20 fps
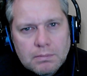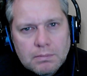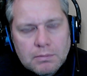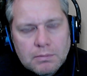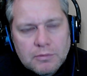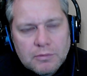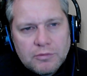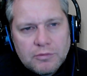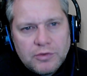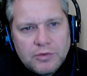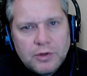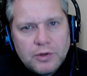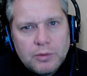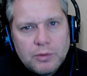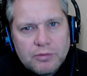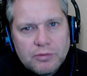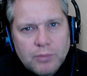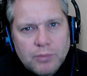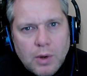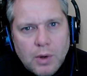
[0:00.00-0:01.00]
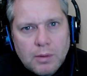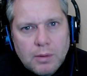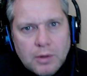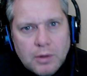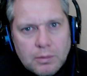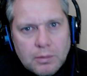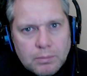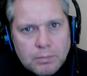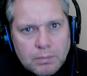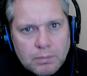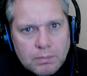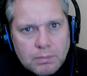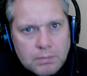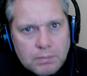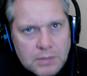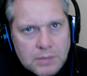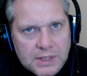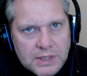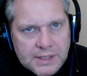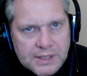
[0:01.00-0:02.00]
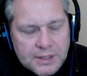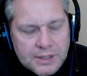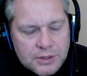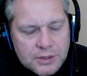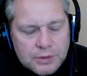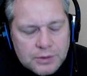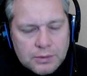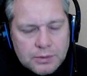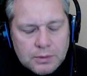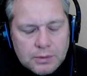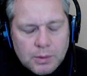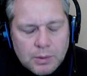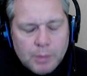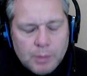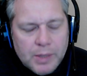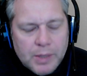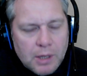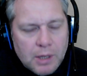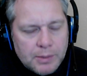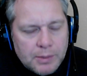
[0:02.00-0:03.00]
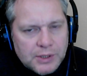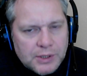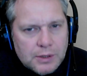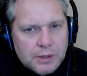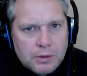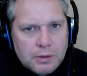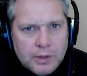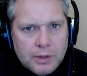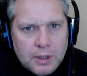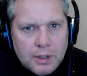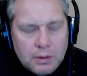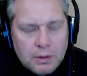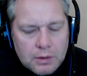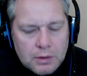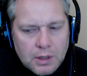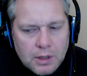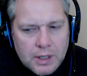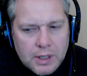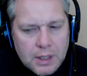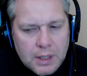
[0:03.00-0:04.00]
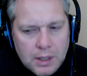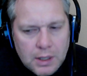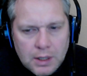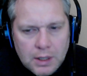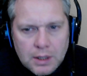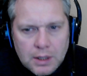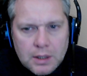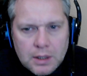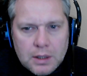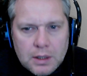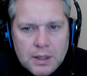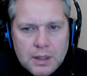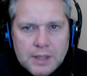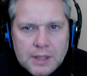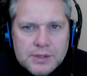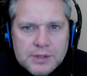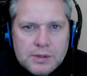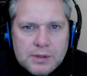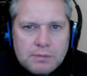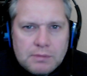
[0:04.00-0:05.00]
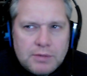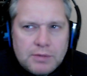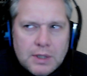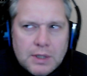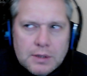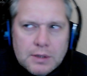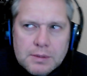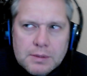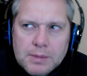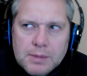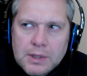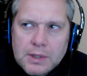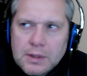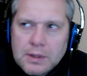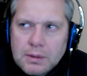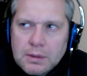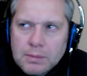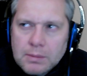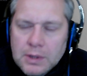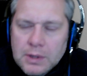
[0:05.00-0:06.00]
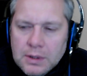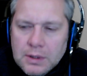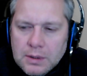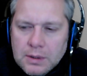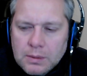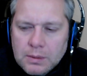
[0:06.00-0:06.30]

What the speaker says: view of what is in store, what my armies currently look like. Next two videos I'm going to do